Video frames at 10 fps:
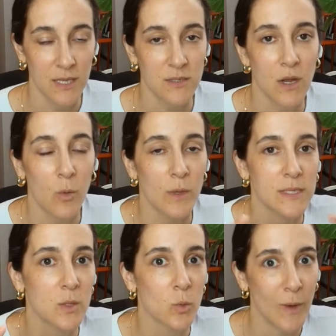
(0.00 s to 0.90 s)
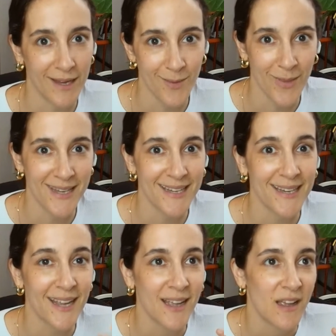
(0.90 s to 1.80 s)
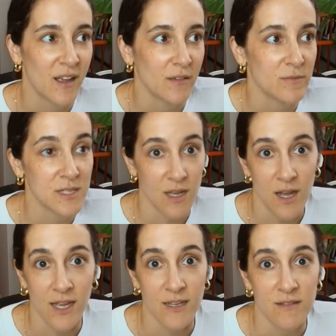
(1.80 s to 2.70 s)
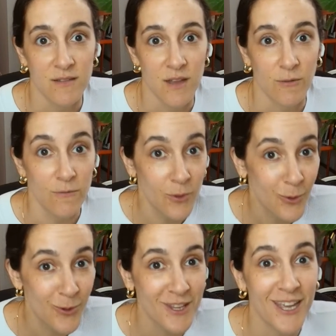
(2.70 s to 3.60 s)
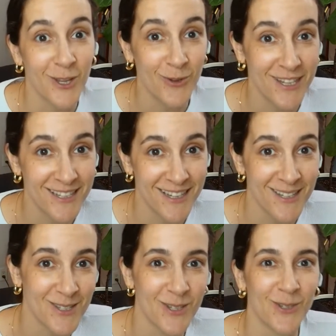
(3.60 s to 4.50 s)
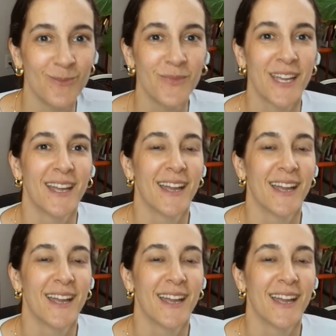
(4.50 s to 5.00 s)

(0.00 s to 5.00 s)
It's not what's the recommended size of food that you need to consume.